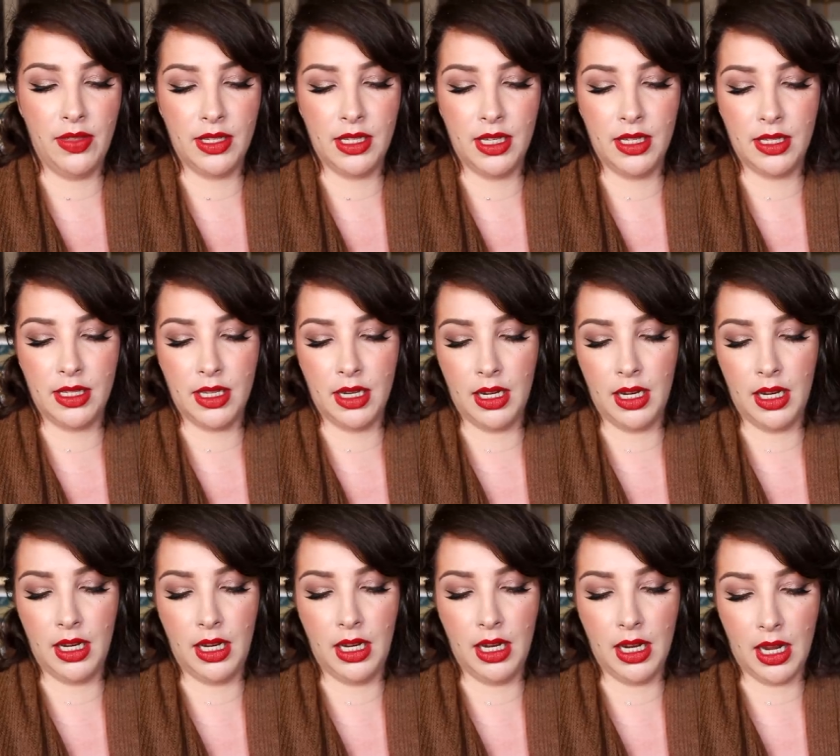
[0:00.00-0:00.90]
This is
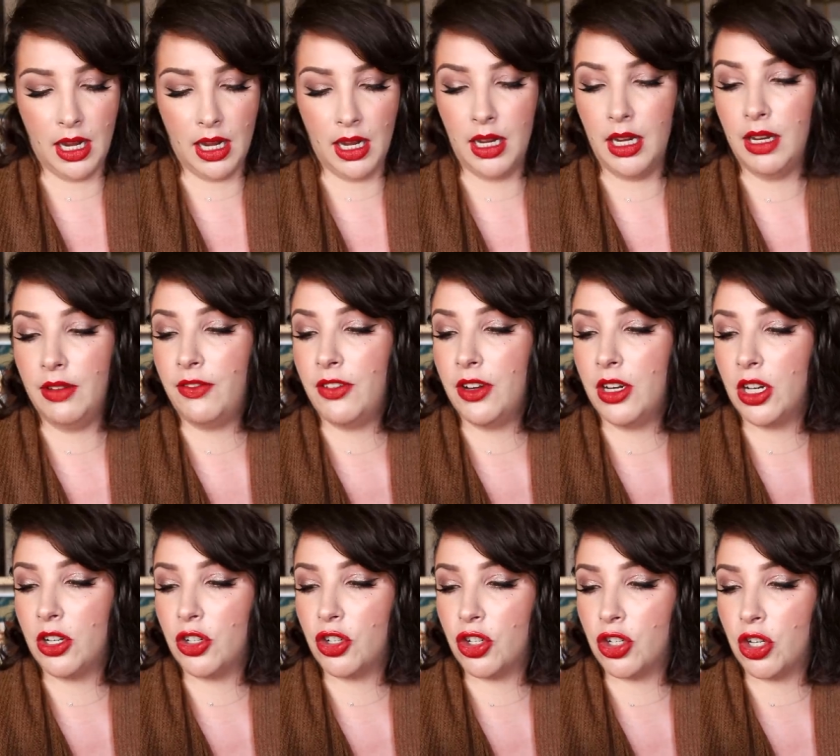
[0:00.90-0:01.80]
the
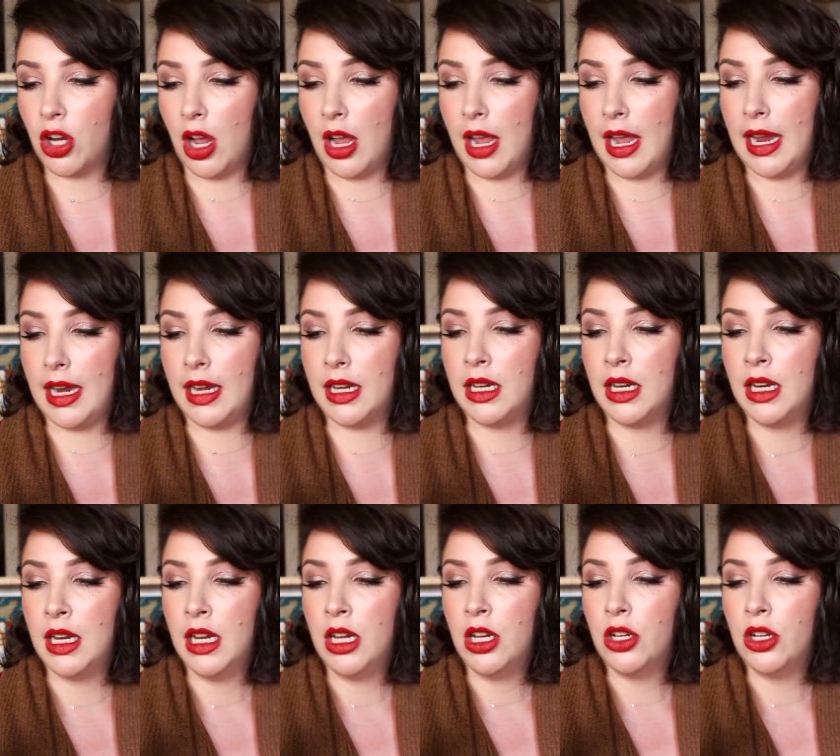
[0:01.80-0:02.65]
Infinite Shine